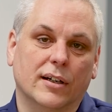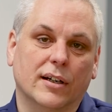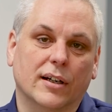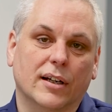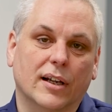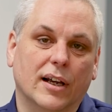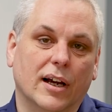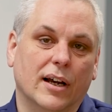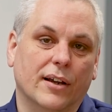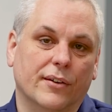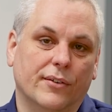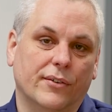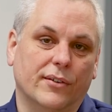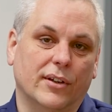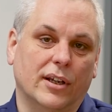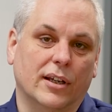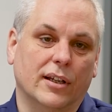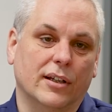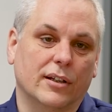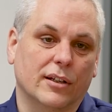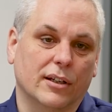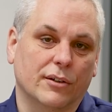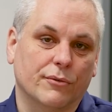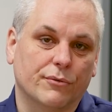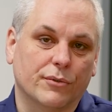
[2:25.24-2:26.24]
glass
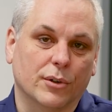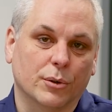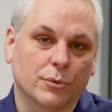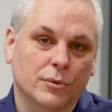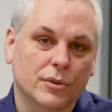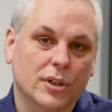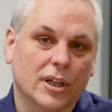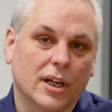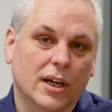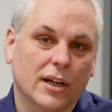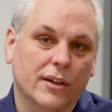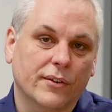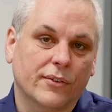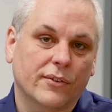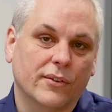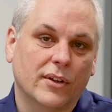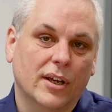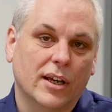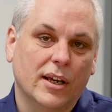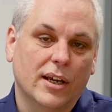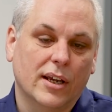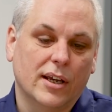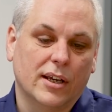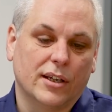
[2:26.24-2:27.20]
and float glass,